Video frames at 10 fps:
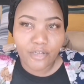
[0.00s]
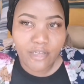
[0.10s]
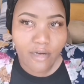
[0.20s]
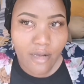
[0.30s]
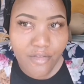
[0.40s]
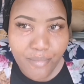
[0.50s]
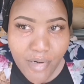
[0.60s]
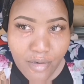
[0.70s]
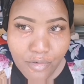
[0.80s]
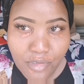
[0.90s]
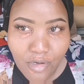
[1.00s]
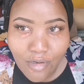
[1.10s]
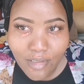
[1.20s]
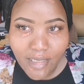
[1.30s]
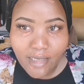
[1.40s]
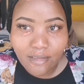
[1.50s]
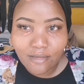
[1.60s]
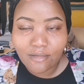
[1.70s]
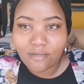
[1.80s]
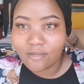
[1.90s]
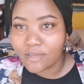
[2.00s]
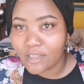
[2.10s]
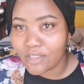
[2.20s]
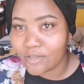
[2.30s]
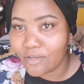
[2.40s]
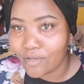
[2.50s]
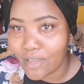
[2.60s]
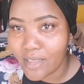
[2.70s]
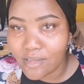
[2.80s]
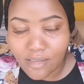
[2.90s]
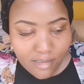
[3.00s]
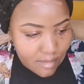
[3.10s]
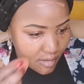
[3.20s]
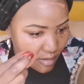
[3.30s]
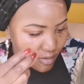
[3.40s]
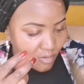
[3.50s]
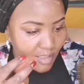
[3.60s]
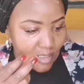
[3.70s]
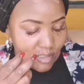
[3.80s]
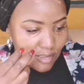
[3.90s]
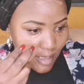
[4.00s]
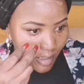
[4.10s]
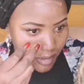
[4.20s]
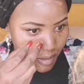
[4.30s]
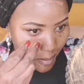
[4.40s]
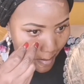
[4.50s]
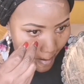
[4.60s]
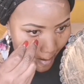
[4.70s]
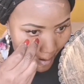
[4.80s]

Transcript: Now here are the brows all done. They do look like sisters, so yay to that.